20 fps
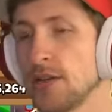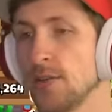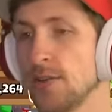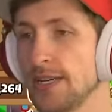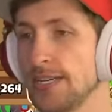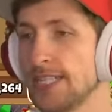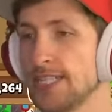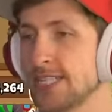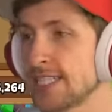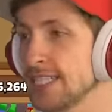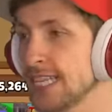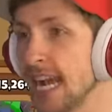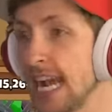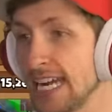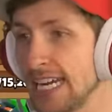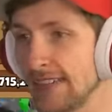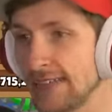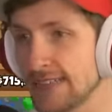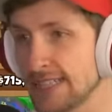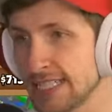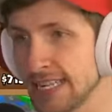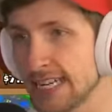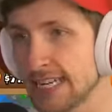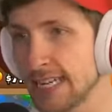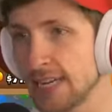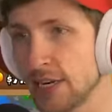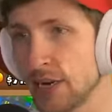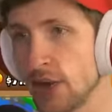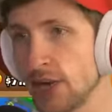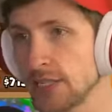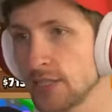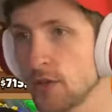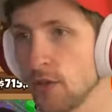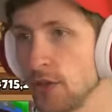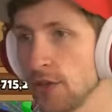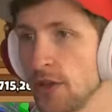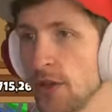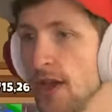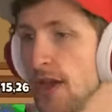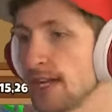which is kind of insane that cost,
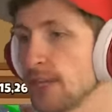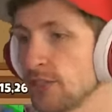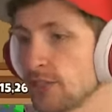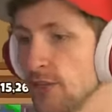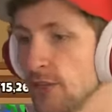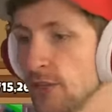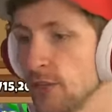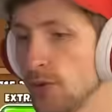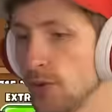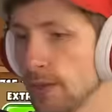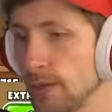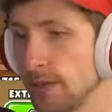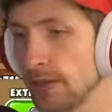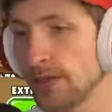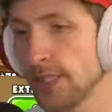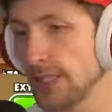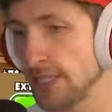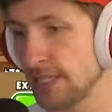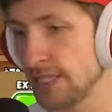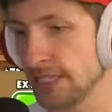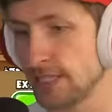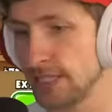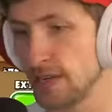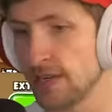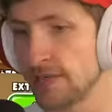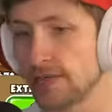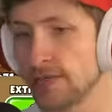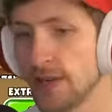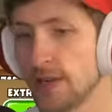or the extra new abilities and stuff.